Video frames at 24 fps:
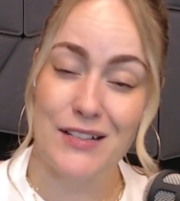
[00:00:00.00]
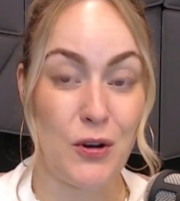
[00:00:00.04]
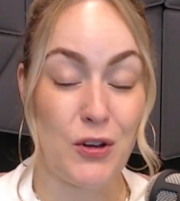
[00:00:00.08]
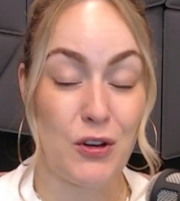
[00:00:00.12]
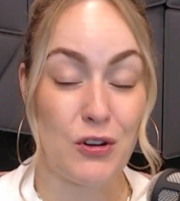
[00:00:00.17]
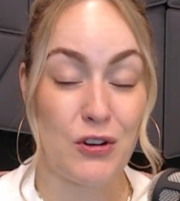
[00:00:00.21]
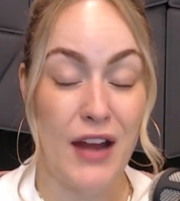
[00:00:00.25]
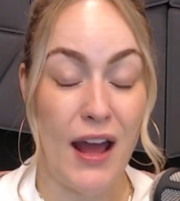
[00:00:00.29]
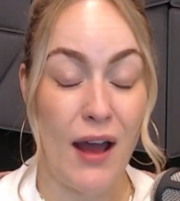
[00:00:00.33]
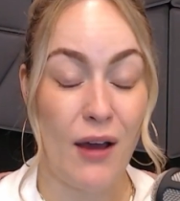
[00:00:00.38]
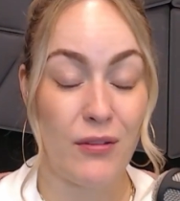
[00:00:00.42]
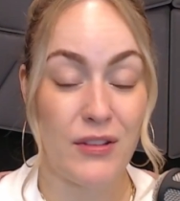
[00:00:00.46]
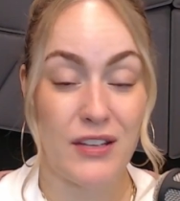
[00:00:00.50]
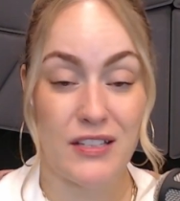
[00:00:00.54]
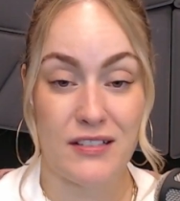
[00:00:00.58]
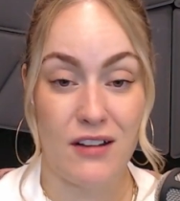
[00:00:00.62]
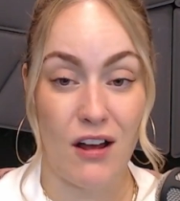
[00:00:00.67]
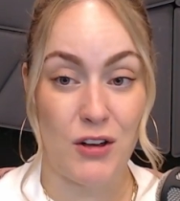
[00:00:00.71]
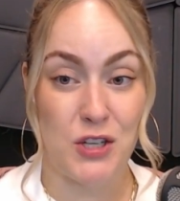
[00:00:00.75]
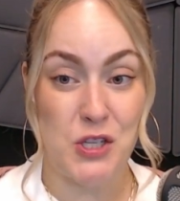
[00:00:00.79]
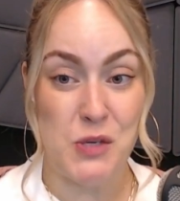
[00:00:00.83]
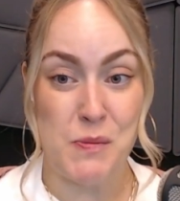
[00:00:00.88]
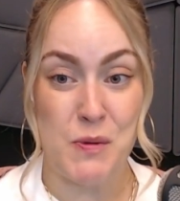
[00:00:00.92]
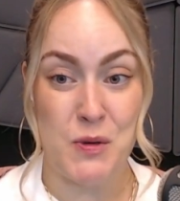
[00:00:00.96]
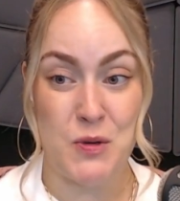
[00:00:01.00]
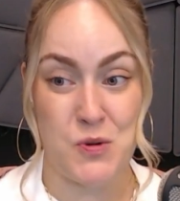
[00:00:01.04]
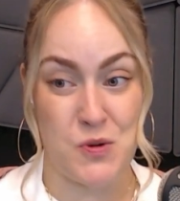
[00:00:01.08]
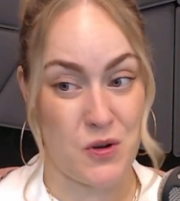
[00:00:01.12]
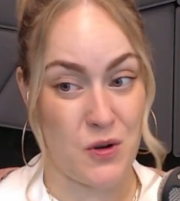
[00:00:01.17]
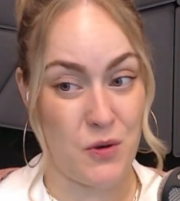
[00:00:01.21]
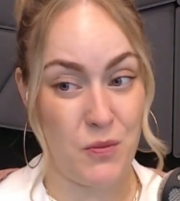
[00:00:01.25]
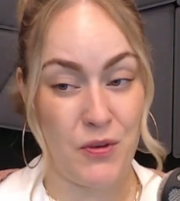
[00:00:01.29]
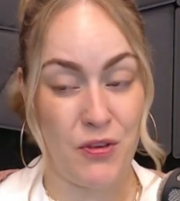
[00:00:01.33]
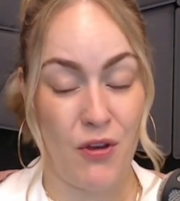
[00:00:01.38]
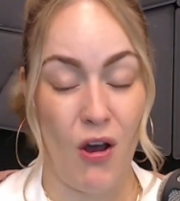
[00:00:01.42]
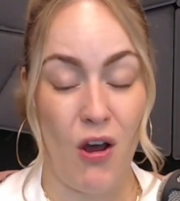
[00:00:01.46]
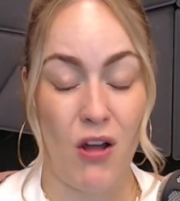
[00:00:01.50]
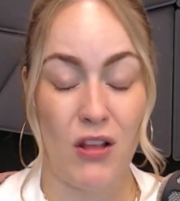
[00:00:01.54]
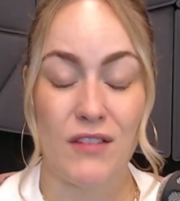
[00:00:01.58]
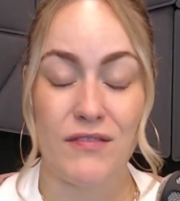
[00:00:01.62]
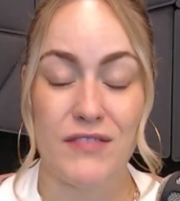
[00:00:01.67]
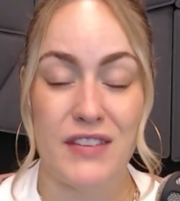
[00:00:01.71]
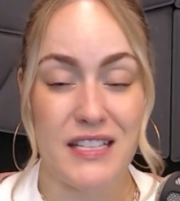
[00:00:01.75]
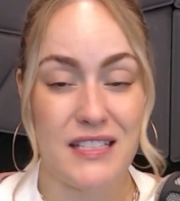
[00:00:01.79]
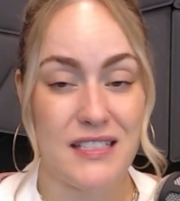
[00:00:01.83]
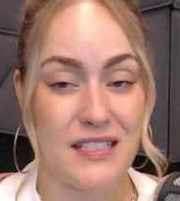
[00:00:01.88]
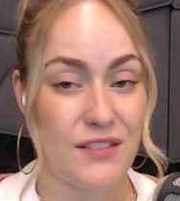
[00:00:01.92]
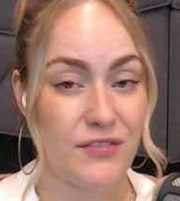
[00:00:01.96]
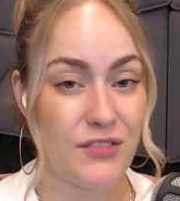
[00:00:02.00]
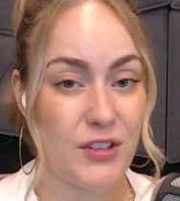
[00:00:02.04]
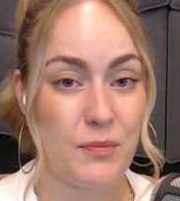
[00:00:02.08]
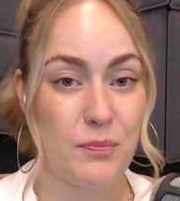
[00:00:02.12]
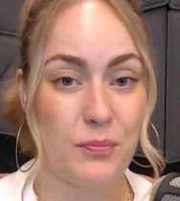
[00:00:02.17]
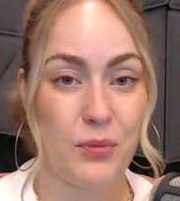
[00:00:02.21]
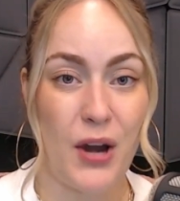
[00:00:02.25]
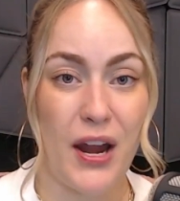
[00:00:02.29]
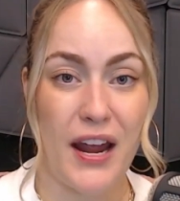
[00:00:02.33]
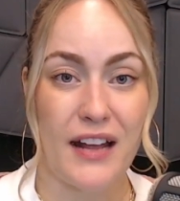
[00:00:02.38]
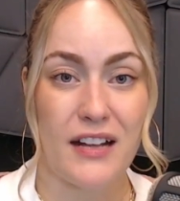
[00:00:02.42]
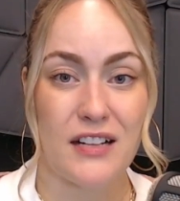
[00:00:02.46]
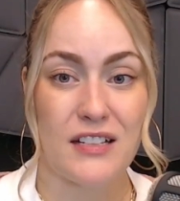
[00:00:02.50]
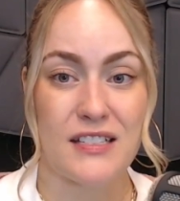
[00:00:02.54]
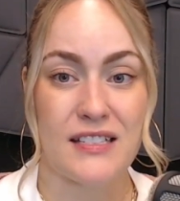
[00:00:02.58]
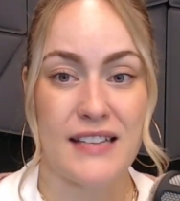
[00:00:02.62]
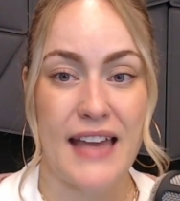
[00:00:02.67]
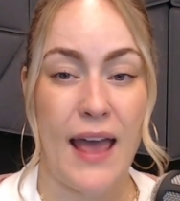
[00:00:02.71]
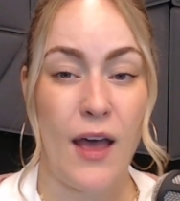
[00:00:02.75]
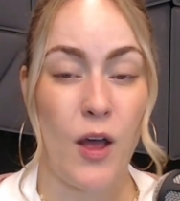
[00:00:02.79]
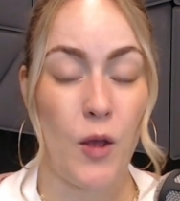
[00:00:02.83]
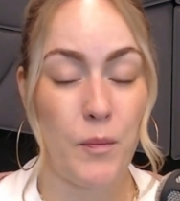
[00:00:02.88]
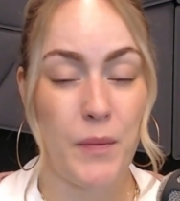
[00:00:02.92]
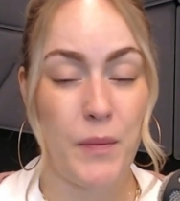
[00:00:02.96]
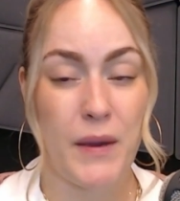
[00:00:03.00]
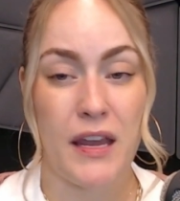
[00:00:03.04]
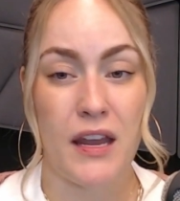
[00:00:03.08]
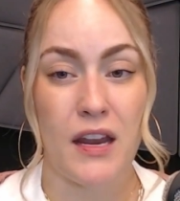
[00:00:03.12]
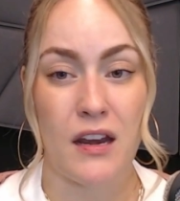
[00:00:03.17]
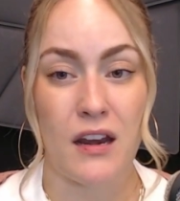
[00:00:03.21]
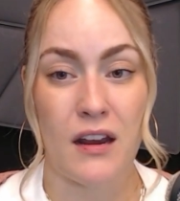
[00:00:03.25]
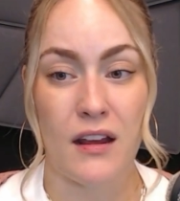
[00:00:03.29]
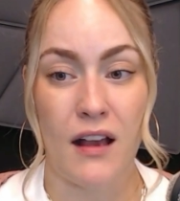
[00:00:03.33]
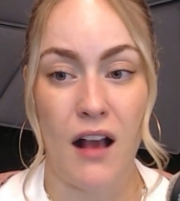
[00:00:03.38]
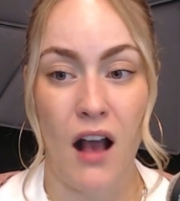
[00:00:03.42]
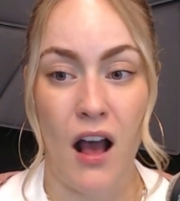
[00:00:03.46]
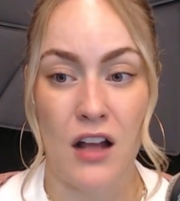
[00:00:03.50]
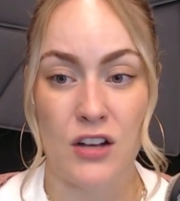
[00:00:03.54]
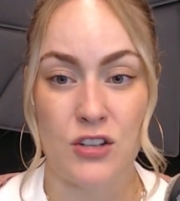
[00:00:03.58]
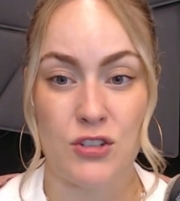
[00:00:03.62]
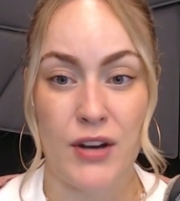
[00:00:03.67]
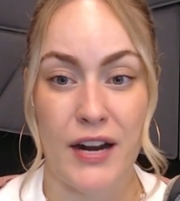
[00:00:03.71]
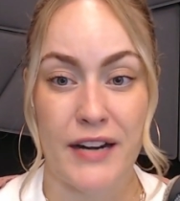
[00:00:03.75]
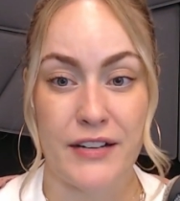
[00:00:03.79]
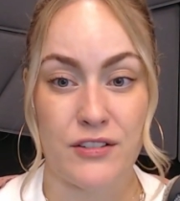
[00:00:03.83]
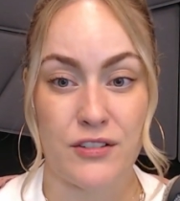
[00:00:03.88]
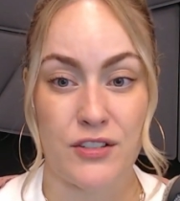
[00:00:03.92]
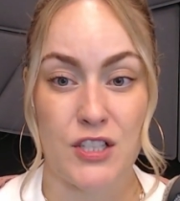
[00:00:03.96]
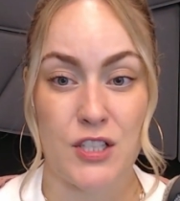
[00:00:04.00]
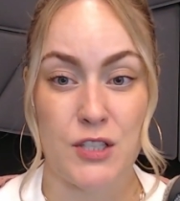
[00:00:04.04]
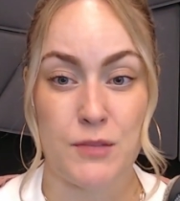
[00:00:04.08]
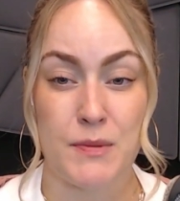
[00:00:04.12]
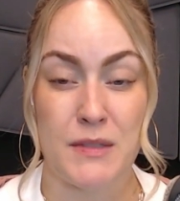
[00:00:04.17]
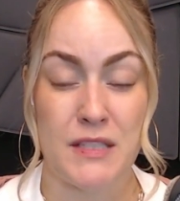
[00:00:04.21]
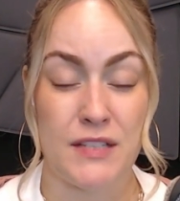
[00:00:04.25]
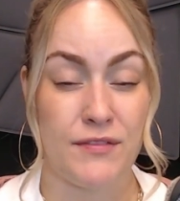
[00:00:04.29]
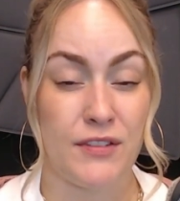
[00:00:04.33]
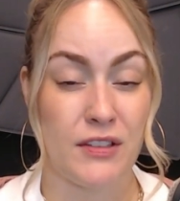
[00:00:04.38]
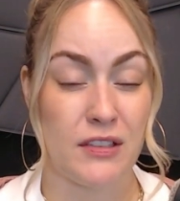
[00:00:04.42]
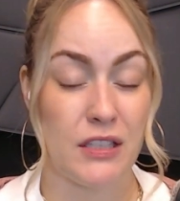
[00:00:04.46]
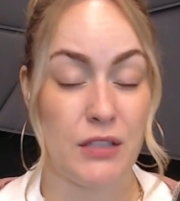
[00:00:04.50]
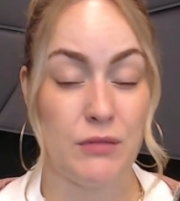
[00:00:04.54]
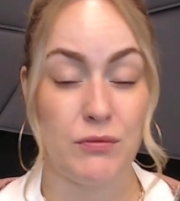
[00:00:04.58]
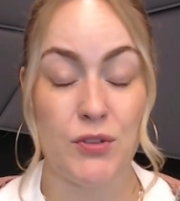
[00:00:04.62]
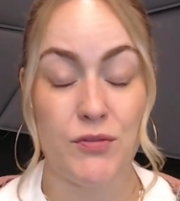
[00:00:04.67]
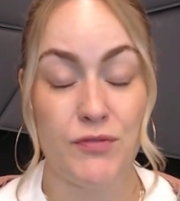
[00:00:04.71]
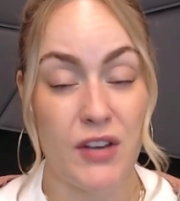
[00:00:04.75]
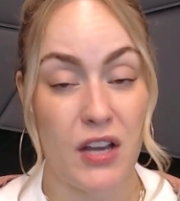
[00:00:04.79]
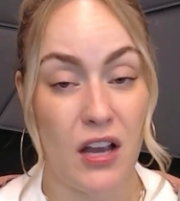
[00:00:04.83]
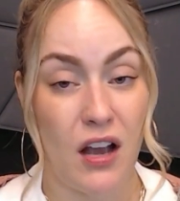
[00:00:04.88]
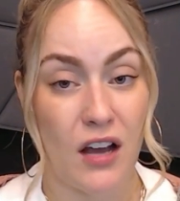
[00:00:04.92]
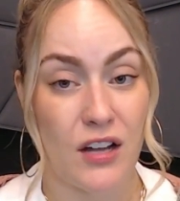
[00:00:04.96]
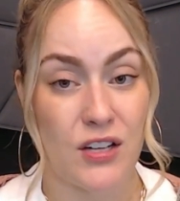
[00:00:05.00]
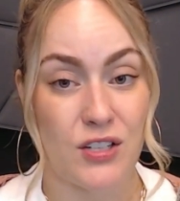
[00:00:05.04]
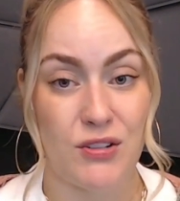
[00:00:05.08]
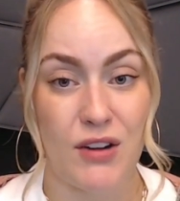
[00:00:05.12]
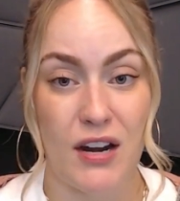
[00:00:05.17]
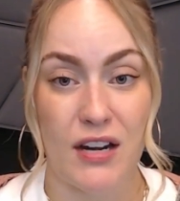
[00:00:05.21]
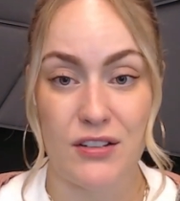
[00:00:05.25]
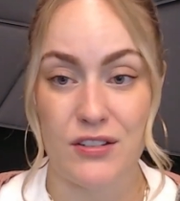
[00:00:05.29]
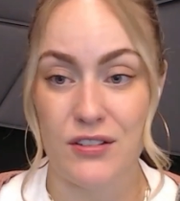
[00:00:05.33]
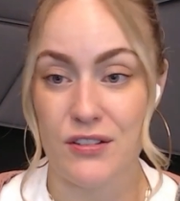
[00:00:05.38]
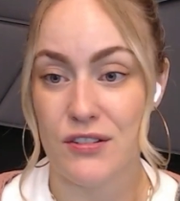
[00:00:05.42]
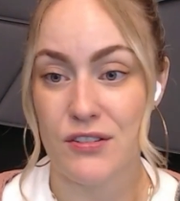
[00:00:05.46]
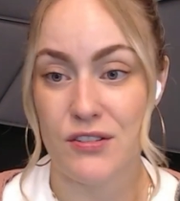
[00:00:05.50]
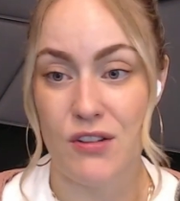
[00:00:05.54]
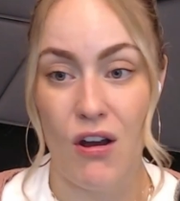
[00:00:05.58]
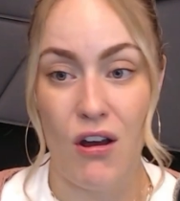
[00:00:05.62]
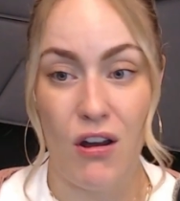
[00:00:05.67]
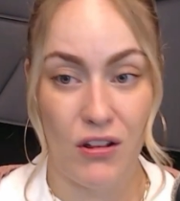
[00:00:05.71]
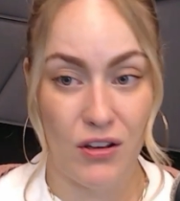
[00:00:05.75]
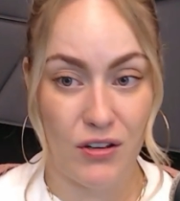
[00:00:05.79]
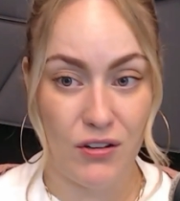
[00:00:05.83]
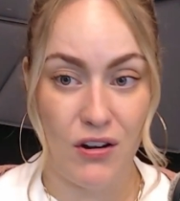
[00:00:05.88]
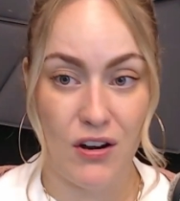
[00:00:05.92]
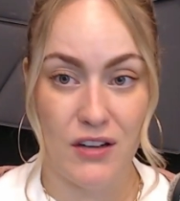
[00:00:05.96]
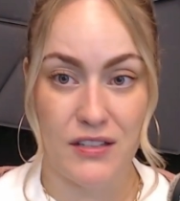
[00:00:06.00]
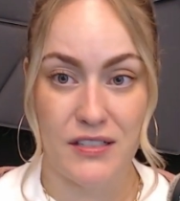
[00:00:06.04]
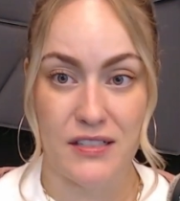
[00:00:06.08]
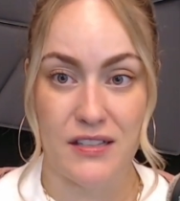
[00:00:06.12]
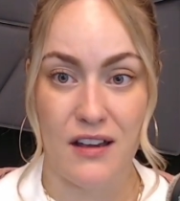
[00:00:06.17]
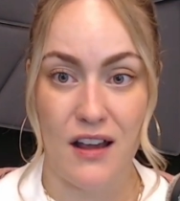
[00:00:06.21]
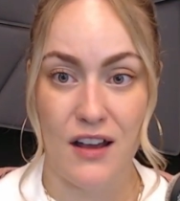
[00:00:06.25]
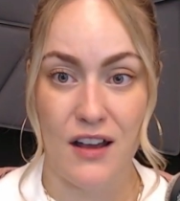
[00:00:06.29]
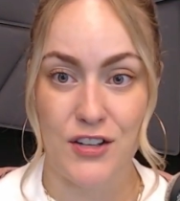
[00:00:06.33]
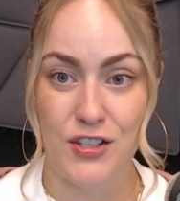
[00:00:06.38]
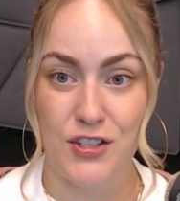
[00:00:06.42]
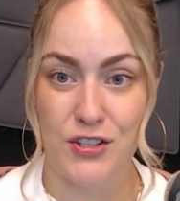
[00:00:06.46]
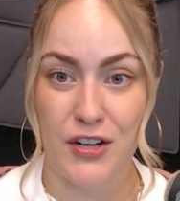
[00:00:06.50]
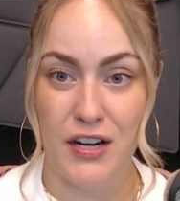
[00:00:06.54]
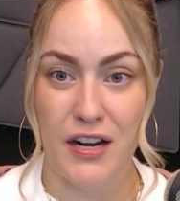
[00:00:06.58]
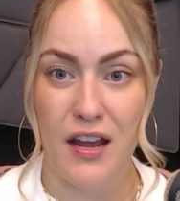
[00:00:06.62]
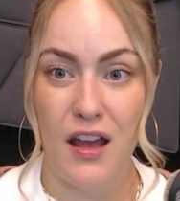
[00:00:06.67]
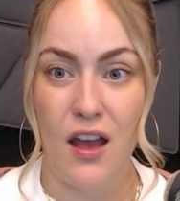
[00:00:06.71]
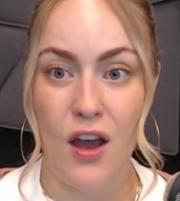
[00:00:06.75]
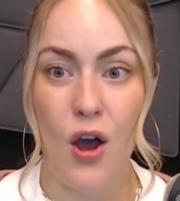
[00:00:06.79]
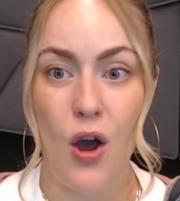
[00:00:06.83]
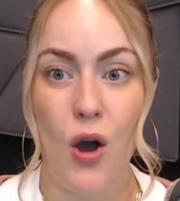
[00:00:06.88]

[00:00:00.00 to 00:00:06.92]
So you're now this entrepreneur with all of these different brands helping contractors, specifically roofing contractors all across the country.